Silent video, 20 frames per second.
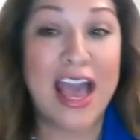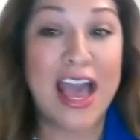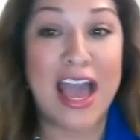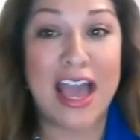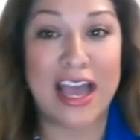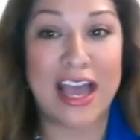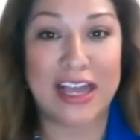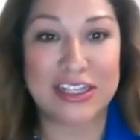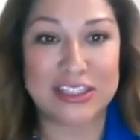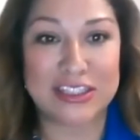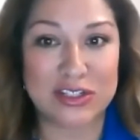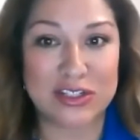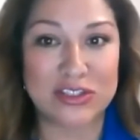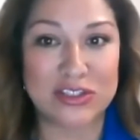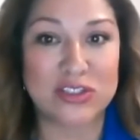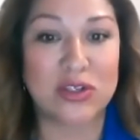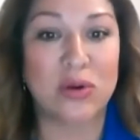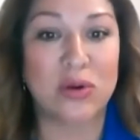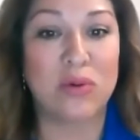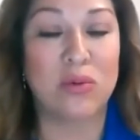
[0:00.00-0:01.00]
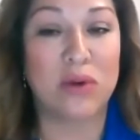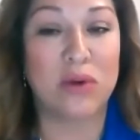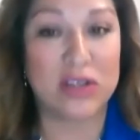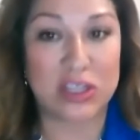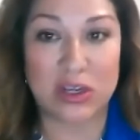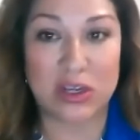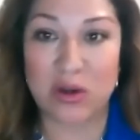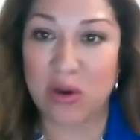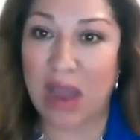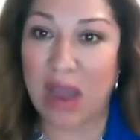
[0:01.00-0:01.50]
And so, so
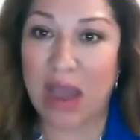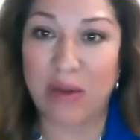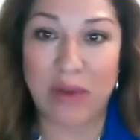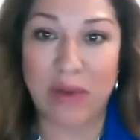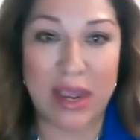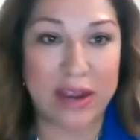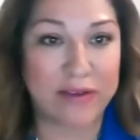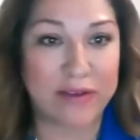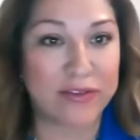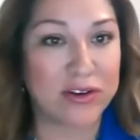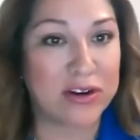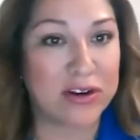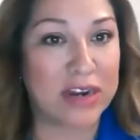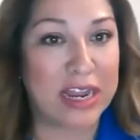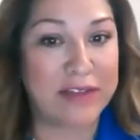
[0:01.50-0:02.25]
you know, however